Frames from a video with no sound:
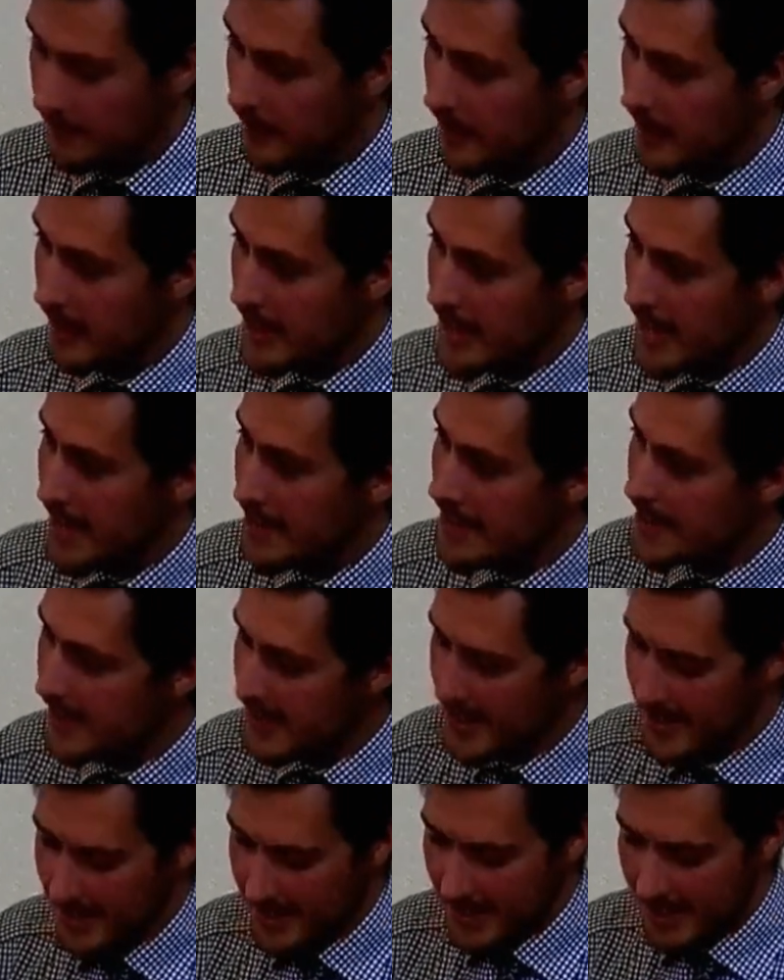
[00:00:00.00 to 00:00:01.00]
Again, this
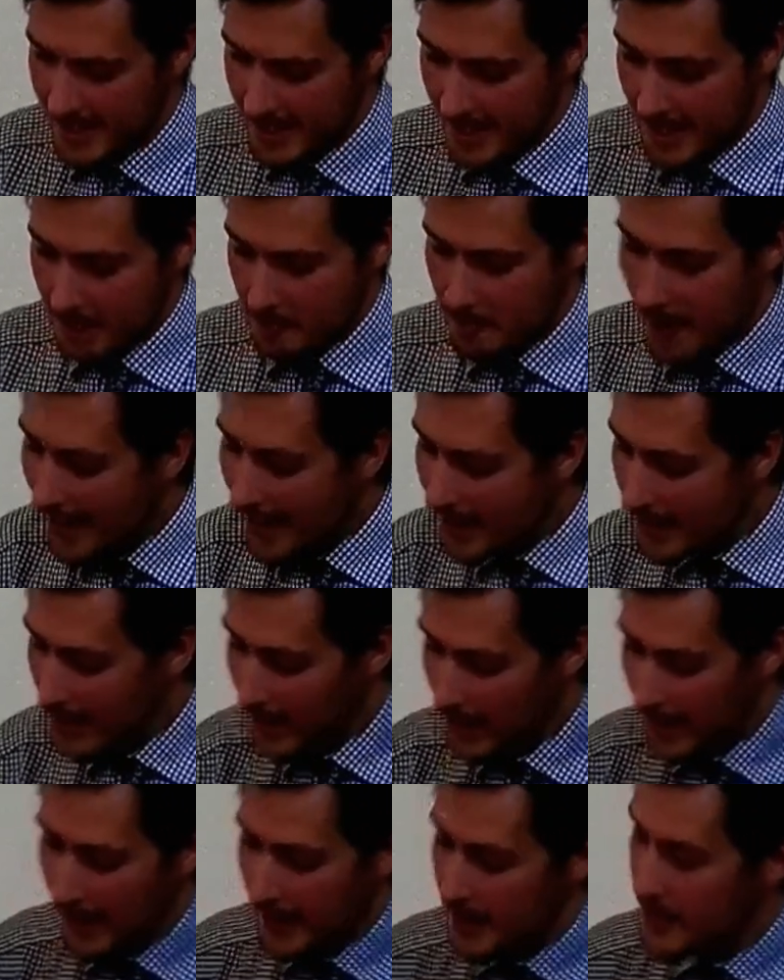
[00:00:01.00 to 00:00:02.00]
is radical
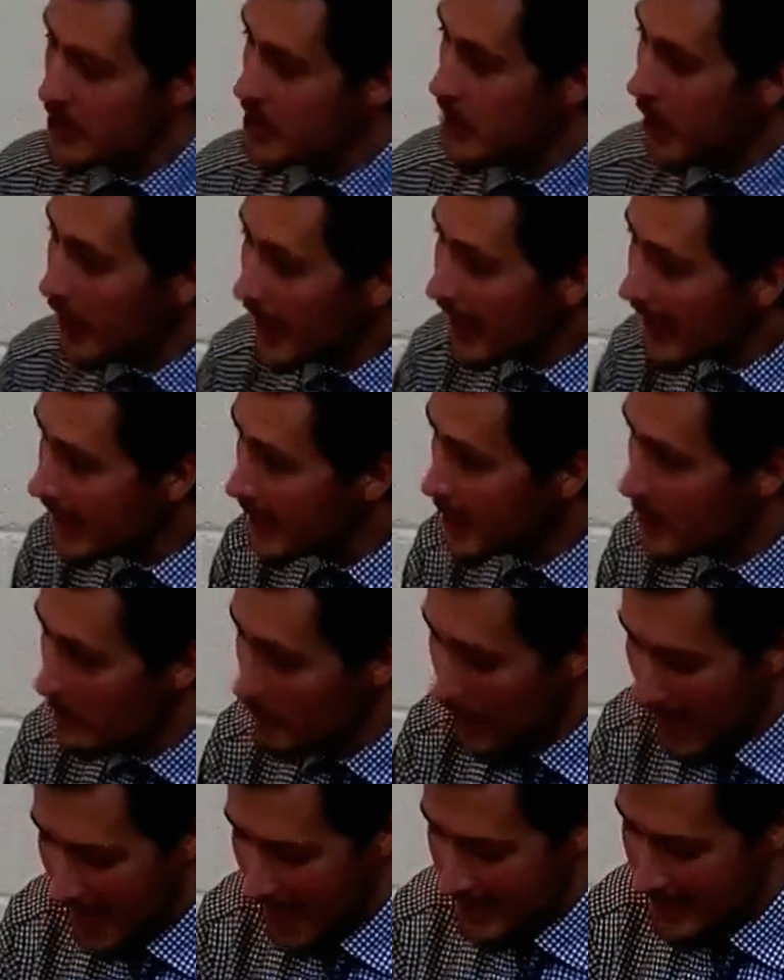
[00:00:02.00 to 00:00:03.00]
and shocking
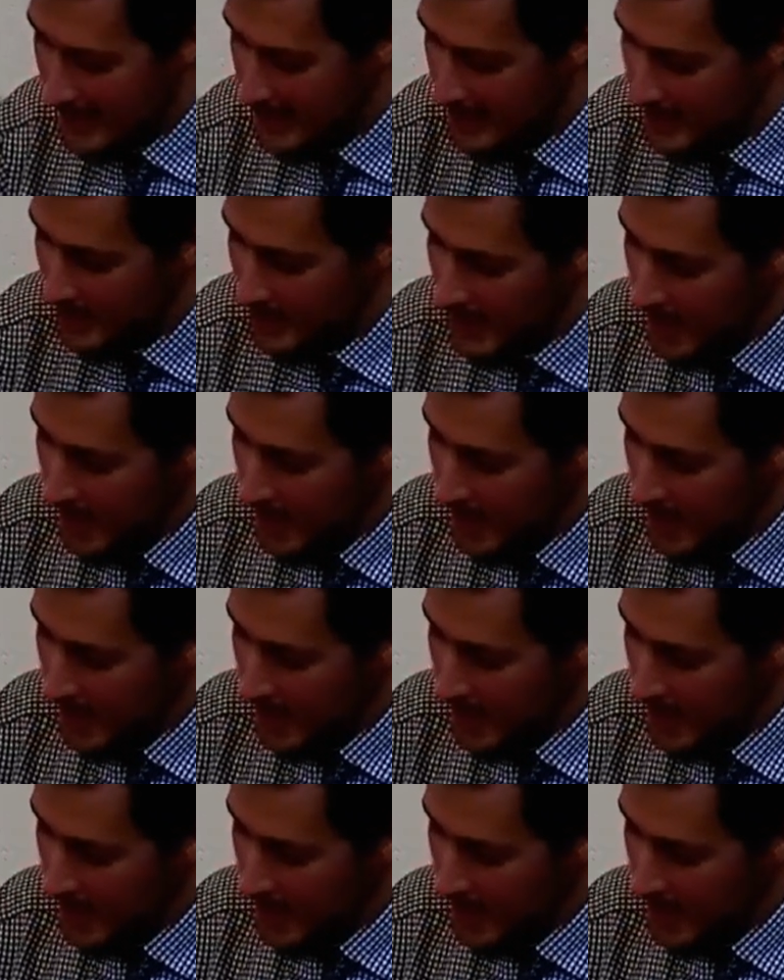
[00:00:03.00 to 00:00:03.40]
compared to